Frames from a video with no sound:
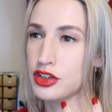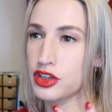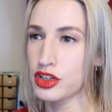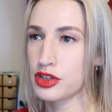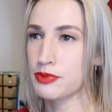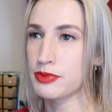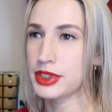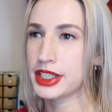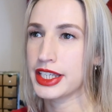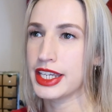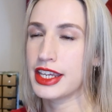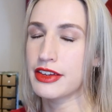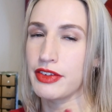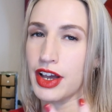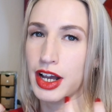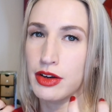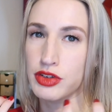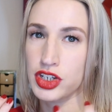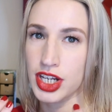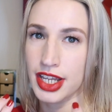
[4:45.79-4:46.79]
couldn't believe
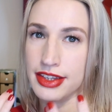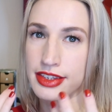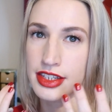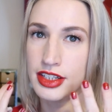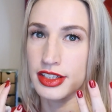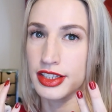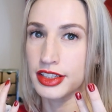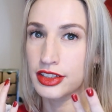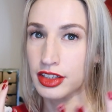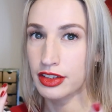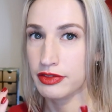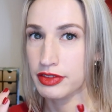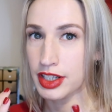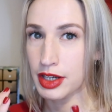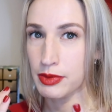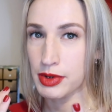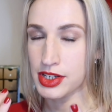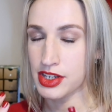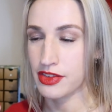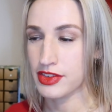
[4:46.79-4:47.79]
how gentle and lovely
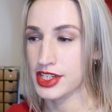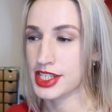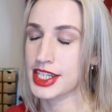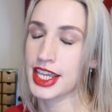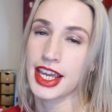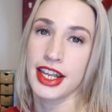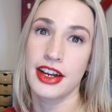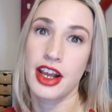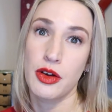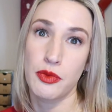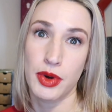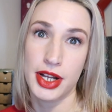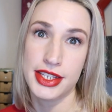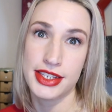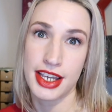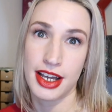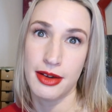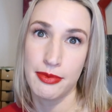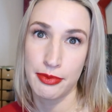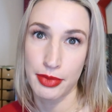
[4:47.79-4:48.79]
it was on the skin, and
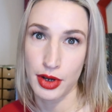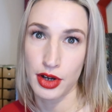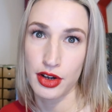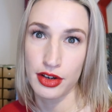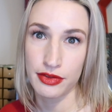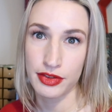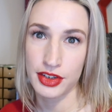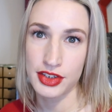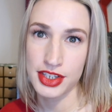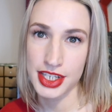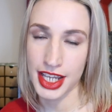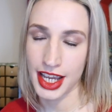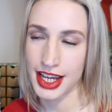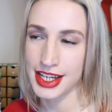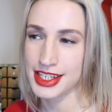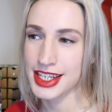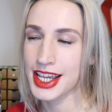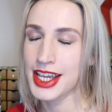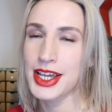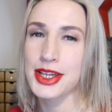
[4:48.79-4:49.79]
went out and bought a full size.